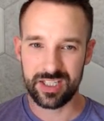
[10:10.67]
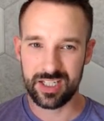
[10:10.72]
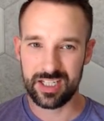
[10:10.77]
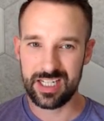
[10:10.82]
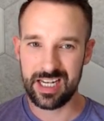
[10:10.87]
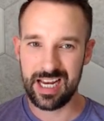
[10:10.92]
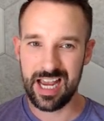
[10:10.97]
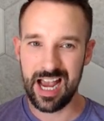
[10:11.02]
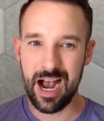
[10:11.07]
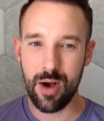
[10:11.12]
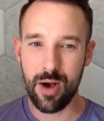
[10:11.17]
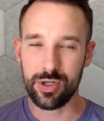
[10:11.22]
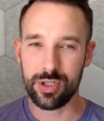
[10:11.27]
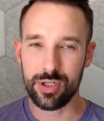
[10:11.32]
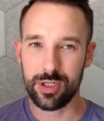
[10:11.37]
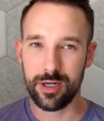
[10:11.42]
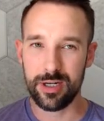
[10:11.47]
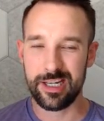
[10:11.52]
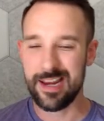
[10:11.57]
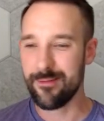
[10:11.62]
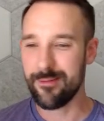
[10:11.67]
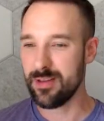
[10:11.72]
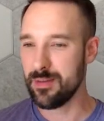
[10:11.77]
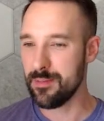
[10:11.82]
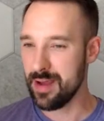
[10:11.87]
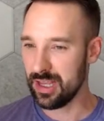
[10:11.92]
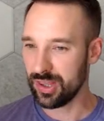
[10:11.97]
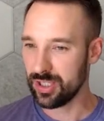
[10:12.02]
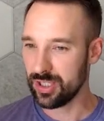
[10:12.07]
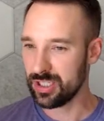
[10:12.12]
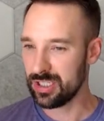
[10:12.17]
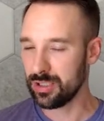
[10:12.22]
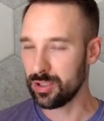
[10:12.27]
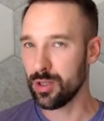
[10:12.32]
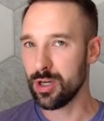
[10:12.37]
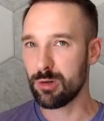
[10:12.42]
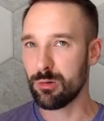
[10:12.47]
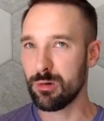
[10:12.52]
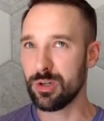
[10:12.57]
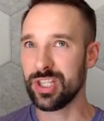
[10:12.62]
to see how good can we make this
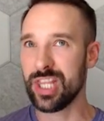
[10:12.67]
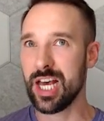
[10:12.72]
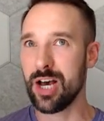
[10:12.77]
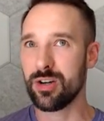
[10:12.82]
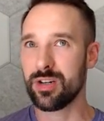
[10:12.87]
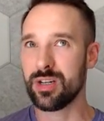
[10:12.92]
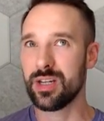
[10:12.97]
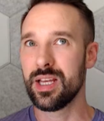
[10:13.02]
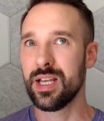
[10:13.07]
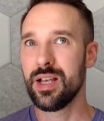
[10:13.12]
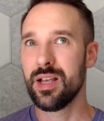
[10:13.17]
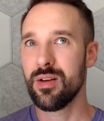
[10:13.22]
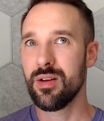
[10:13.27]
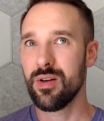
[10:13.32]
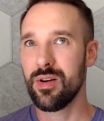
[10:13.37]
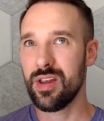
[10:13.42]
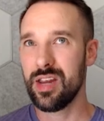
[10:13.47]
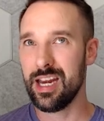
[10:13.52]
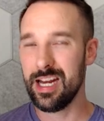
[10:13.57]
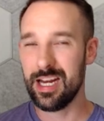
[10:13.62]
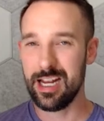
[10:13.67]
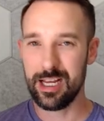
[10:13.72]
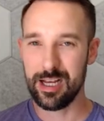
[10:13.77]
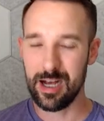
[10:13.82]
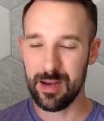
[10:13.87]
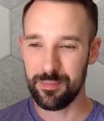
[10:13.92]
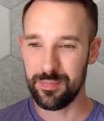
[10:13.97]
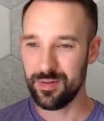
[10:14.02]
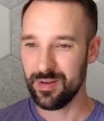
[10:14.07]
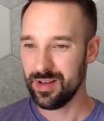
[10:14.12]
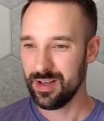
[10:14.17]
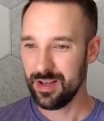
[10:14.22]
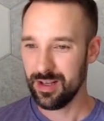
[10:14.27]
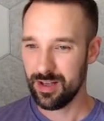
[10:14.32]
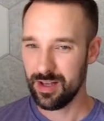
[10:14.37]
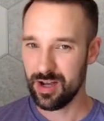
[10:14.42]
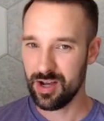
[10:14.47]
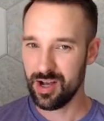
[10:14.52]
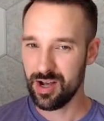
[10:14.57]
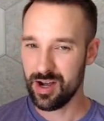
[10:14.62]
look without eating up
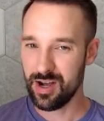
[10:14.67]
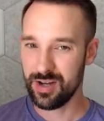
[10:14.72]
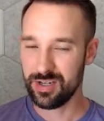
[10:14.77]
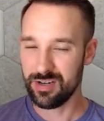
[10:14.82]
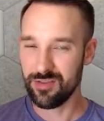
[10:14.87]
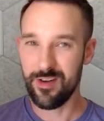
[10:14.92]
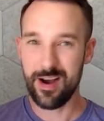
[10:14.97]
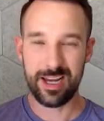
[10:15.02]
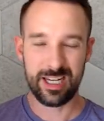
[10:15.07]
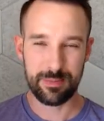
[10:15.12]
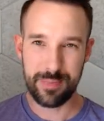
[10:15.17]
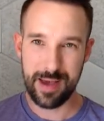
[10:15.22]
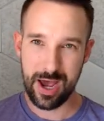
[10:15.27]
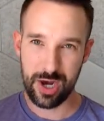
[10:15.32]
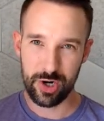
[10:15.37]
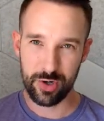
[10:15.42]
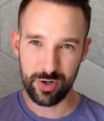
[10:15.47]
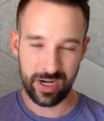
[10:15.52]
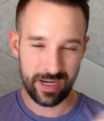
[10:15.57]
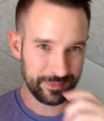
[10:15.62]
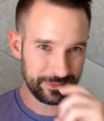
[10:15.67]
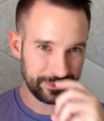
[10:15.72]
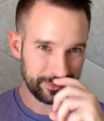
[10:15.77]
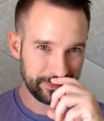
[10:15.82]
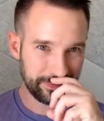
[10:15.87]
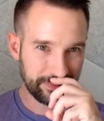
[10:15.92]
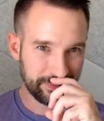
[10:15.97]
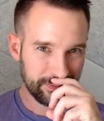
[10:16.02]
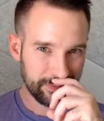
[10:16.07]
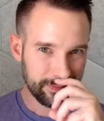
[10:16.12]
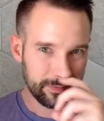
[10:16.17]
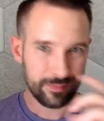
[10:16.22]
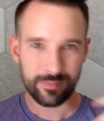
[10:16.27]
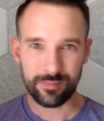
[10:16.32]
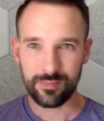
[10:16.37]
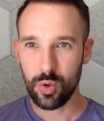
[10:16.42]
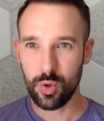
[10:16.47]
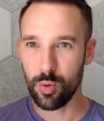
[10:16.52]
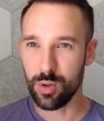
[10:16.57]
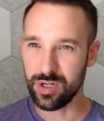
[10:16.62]
device battery
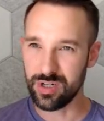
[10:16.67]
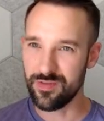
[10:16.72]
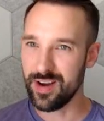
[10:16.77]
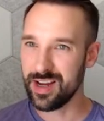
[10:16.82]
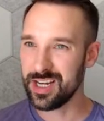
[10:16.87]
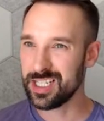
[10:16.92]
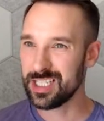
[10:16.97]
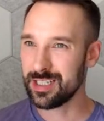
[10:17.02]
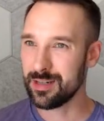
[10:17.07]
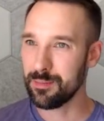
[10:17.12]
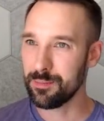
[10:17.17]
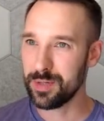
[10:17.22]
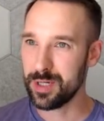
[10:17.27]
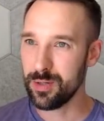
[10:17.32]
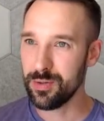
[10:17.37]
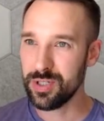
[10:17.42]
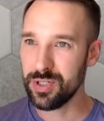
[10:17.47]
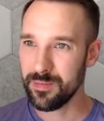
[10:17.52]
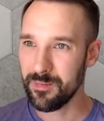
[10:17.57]
or device compute.